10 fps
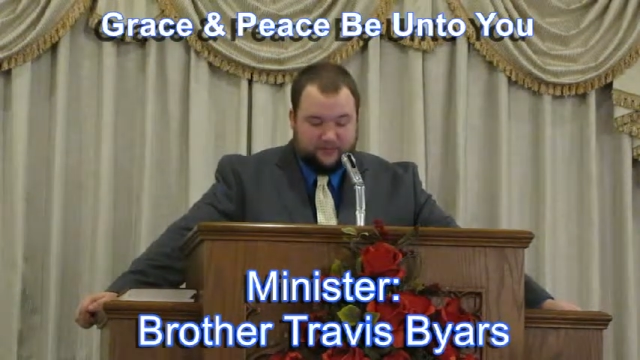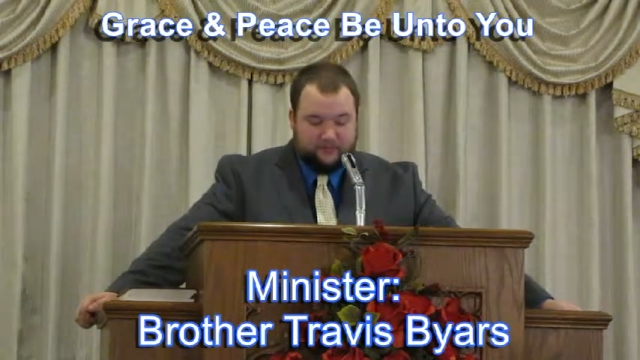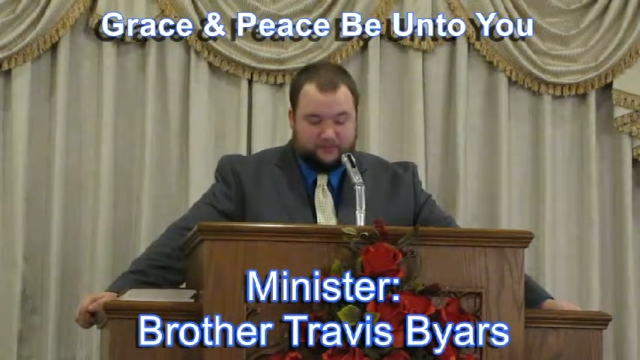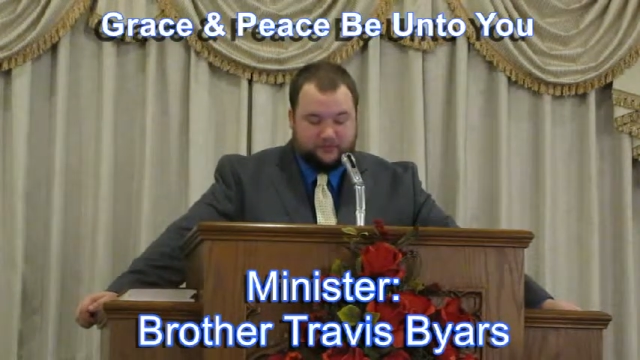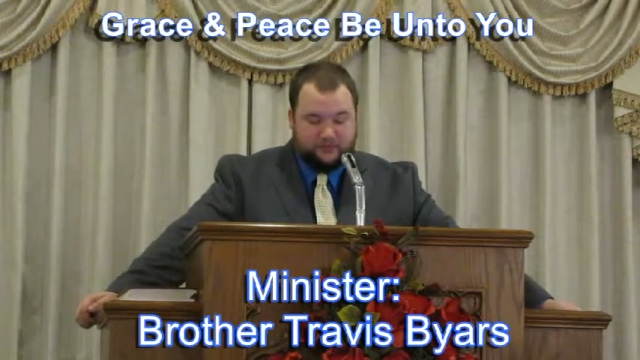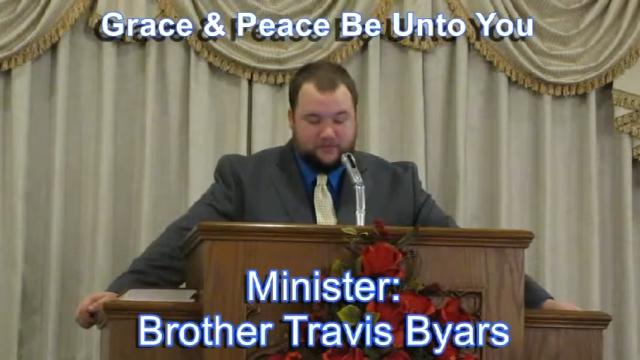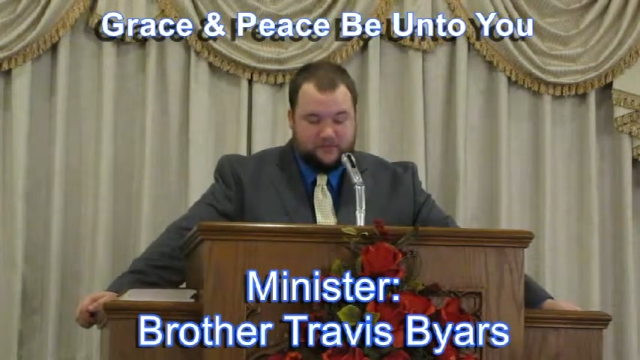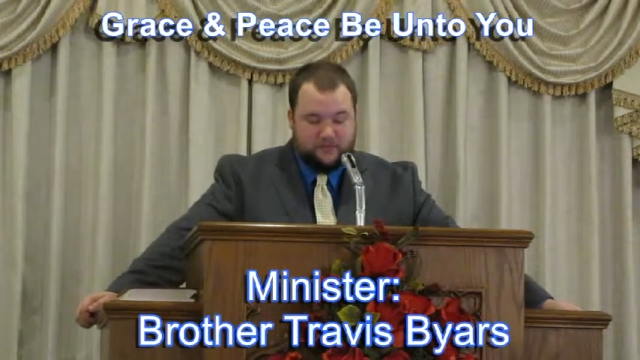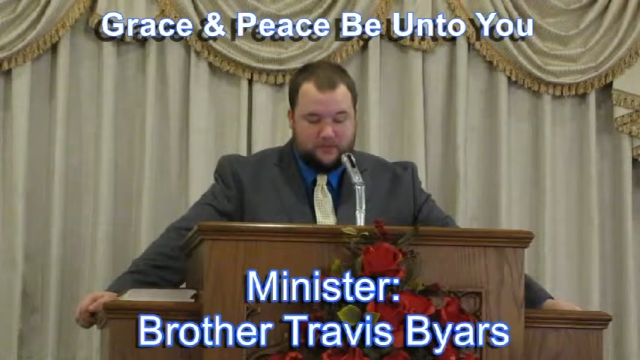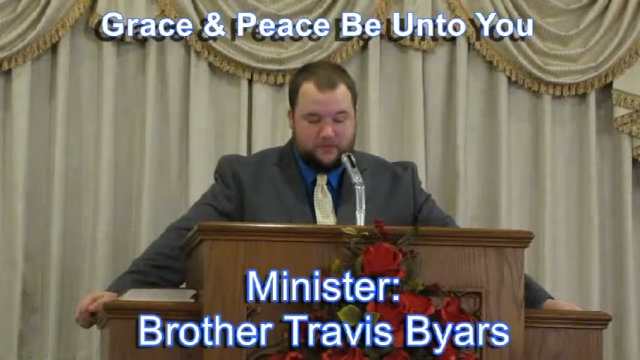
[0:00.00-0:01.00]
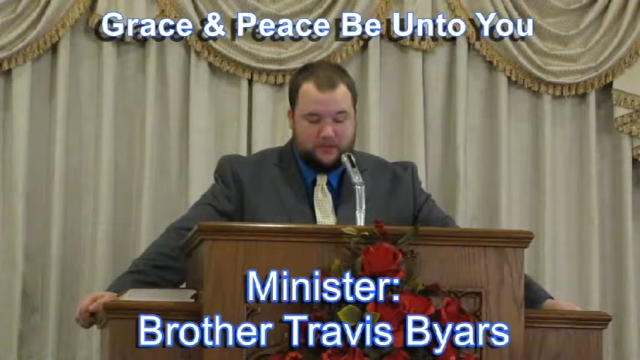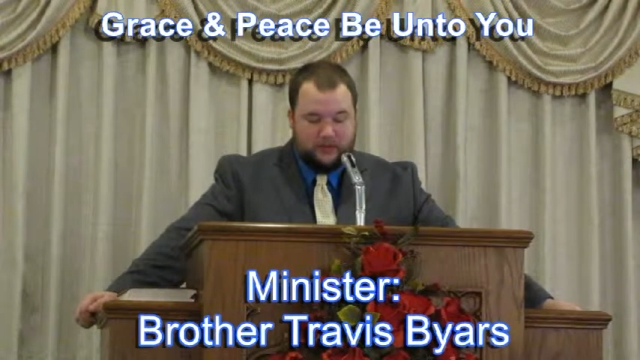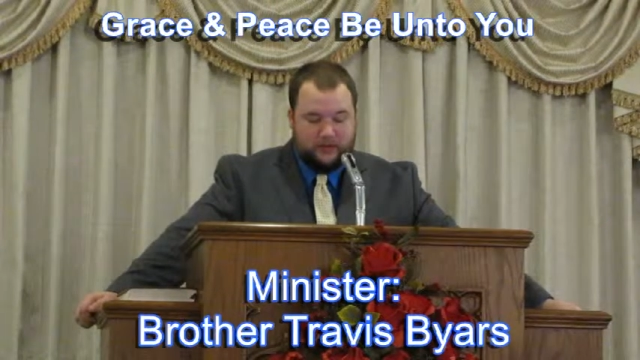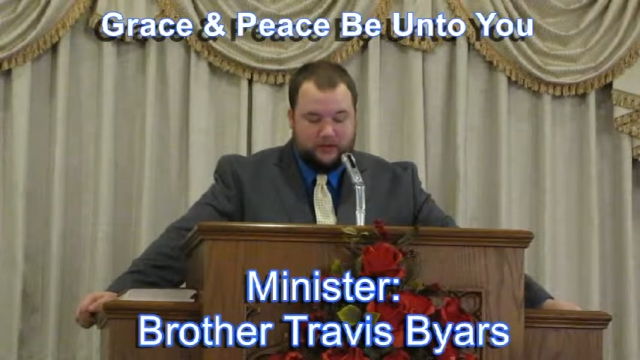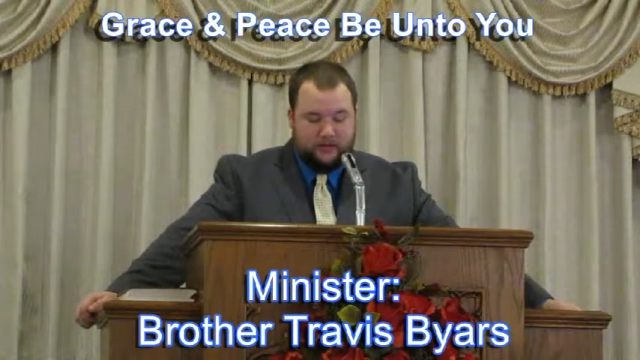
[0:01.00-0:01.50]

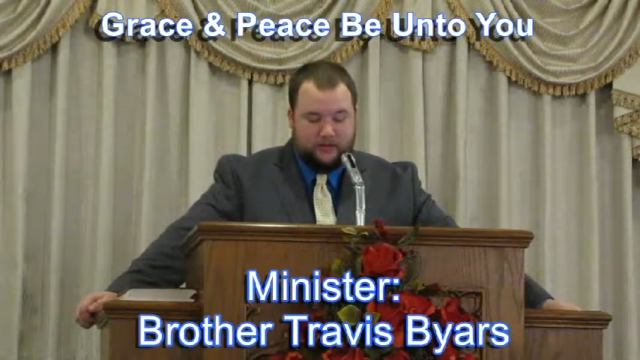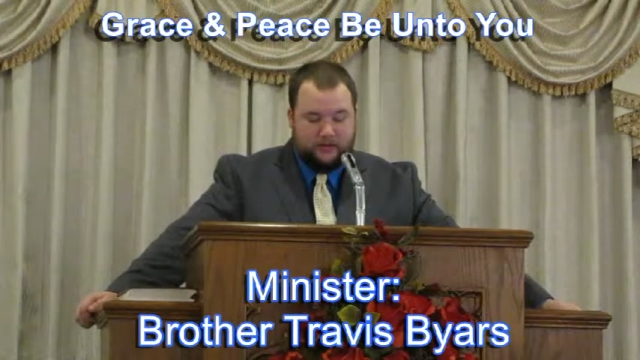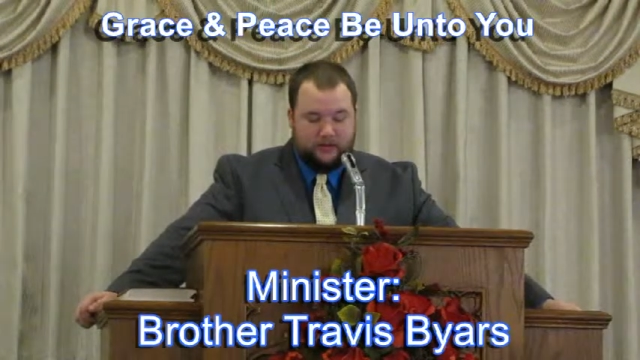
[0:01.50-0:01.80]
No one is speaking in this clip.